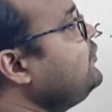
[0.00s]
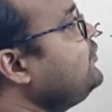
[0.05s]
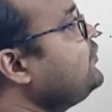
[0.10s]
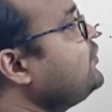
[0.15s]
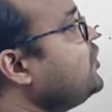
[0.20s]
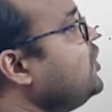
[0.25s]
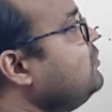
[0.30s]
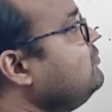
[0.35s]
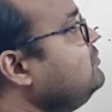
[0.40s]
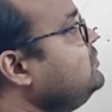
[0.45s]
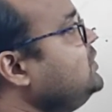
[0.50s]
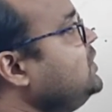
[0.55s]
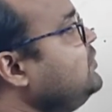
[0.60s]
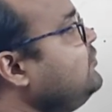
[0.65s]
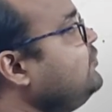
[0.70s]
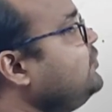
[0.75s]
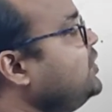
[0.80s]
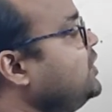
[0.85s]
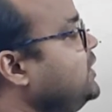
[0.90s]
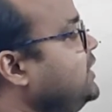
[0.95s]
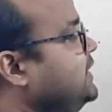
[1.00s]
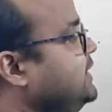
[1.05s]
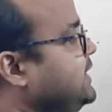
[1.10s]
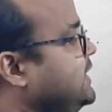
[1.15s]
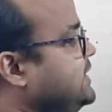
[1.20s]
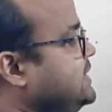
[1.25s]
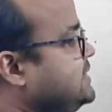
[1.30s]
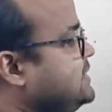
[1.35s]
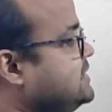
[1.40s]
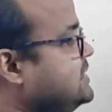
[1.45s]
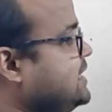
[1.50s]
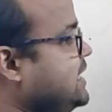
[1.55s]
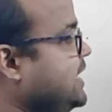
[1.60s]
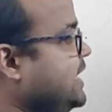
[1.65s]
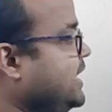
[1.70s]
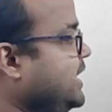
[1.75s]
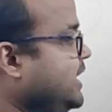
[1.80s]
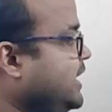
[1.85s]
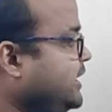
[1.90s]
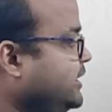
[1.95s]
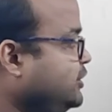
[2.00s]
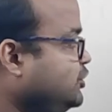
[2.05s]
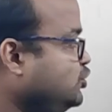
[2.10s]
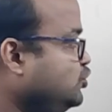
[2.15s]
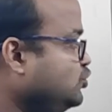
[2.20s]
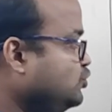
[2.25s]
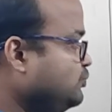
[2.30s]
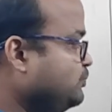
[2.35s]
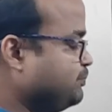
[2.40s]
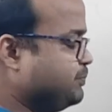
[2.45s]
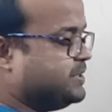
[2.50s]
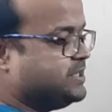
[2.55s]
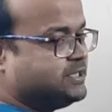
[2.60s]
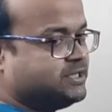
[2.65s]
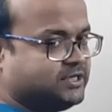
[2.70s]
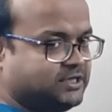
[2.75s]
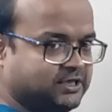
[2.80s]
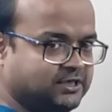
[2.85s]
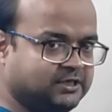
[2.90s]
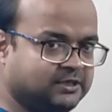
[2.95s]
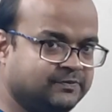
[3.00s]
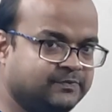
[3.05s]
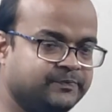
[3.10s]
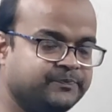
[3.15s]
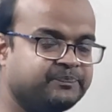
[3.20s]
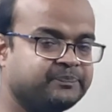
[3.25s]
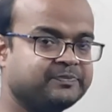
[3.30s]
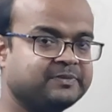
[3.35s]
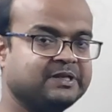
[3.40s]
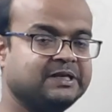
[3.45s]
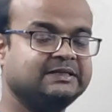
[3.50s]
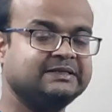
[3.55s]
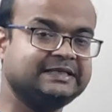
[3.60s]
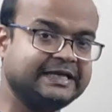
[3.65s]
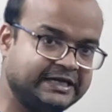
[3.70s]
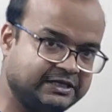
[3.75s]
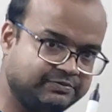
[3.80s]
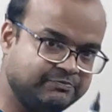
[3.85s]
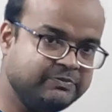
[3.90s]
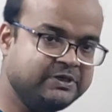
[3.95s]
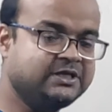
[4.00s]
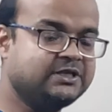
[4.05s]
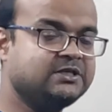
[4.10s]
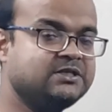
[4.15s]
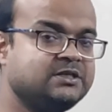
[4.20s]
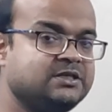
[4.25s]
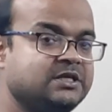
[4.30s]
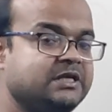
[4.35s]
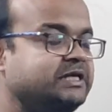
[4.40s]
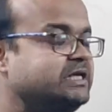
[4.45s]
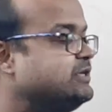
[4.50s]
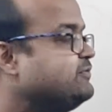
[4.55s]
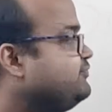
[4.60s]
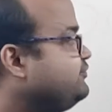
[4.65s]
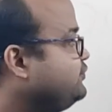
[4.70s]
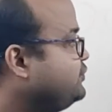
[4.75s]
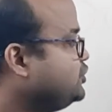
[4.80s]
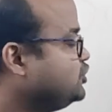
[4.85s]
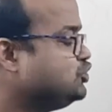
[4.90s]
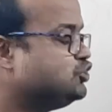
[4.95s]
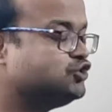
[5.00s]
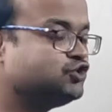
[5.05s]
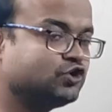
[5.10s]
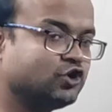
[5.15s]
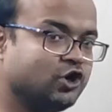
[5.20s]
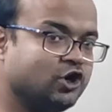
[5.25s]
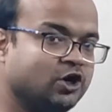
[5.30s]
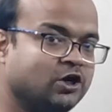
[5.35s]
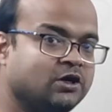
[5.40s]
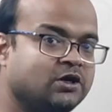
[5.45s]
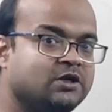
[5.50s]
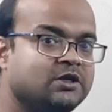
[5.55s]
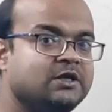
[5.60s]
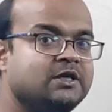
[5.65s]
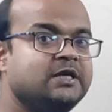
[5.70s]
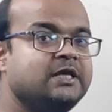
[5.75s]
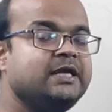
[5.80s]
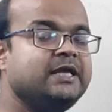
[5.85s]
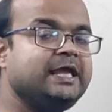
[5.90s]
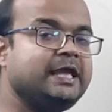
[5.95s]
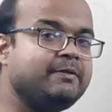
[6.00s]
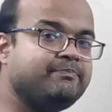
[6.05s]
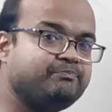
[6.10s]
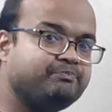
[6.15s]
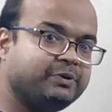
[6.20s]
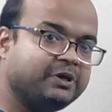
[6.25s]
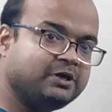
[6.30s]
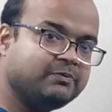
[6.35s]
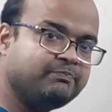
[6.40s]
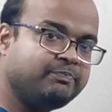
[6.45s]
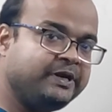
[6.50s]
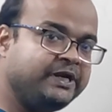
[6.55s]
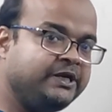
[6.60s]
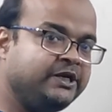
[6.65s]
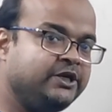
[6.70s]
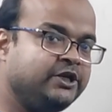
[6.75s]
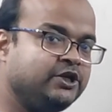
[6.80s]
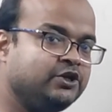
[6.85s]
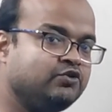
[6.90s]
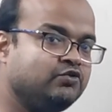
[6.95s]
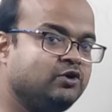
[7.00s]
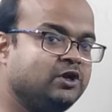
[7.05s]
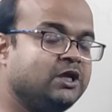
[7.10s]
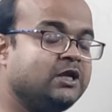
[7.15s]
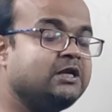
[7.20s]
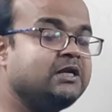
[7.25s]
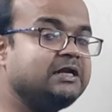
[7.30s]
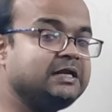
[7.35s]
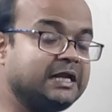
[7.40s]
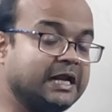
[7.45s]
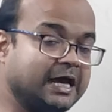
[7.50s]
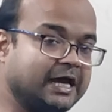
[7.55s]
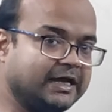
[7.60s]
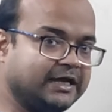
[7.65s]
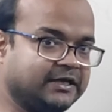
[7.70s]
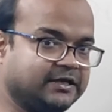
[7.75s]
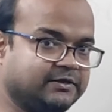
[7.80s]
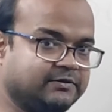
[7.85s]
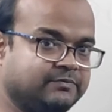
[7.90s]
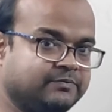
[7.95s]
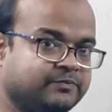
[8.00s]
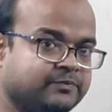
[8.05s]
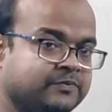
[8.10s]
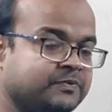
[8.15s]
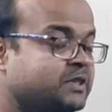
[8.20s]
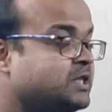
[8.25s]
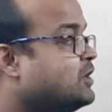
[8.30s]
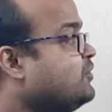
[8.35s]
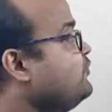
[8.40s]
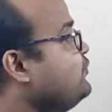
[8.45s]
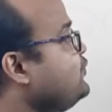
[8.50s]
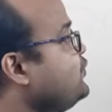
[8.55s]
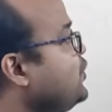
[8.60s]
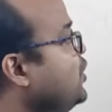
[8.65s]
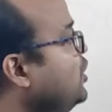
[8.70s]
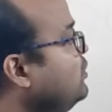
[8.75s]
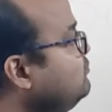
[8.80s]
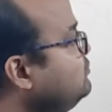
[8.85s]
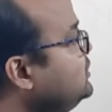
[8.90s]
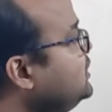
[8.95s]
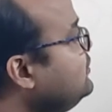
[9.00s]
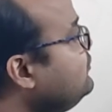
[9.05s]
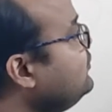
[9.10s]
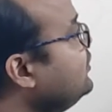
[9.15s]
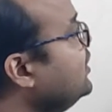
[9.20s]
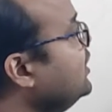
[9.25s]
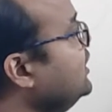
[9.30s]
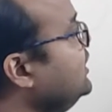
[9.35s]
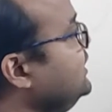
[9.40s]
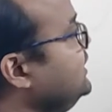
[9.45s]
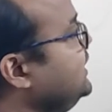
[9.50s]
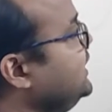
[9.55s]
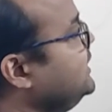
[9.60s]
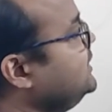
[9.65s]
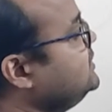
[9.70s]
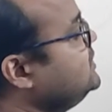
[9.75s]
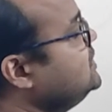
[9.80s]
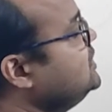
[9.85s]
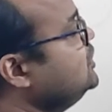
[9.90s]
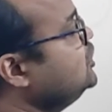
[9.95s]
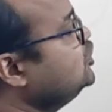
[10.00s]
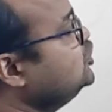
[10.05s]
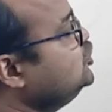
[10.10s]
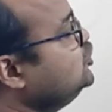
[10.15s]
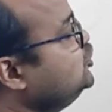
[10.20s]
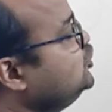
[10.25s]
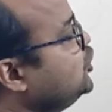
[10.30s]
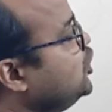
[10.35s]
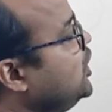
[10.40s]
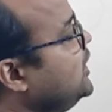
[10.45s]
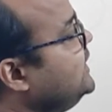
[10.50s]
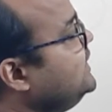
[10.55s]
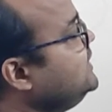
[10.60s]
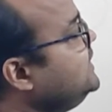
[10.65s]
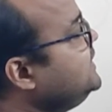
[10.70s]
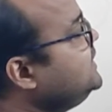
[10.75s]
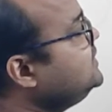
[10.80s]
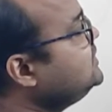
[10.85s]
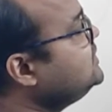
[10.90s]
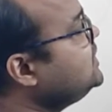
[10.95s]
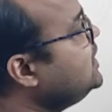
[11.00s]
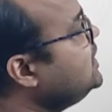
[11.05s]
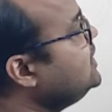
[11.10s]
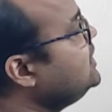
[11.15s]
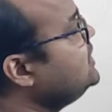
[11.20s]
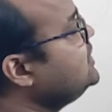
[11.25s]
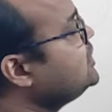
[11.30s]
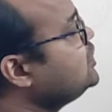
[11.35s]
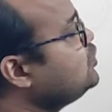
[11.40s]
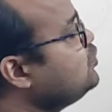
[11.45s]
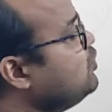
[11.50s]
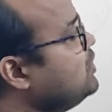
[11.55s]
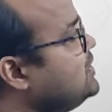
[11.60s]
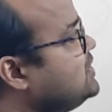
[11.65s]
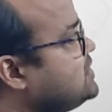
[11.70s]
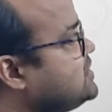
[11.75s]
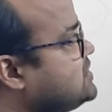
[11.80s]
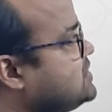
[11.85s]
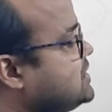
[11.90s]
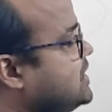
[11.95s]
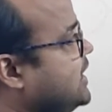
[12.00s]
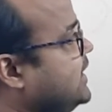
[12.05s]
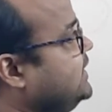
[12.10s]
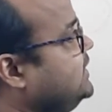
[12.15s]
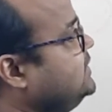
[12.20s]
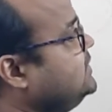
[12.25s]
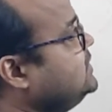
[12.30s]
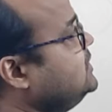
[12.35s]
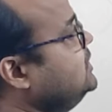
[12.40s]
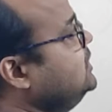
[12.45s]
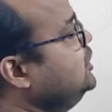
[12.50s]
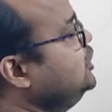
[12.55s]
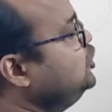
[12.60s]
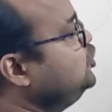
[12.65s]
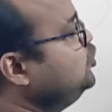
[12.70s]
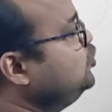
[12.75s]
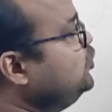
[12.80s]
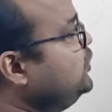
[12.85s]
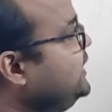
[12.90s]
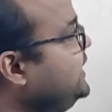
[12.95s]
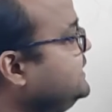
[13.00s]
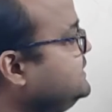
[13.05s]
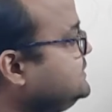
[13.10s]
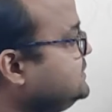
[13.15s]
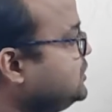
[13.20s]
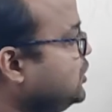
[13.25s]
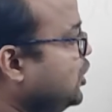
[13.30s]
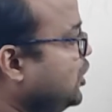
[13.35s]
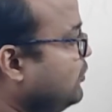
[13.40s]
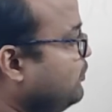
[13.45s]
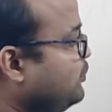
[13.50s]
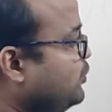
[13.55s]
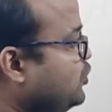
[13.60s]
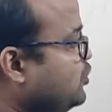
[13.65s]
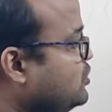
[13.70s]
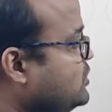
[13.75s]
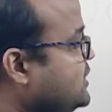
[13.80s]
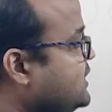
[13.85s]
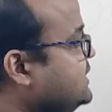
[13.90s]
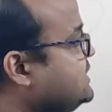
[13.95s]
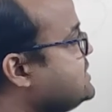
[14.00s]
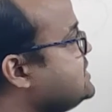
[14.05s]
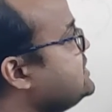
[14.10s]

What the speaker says: from the vertex A to BC, that means if you draw a perpendicular line from the vertex joining the equal side to its opposite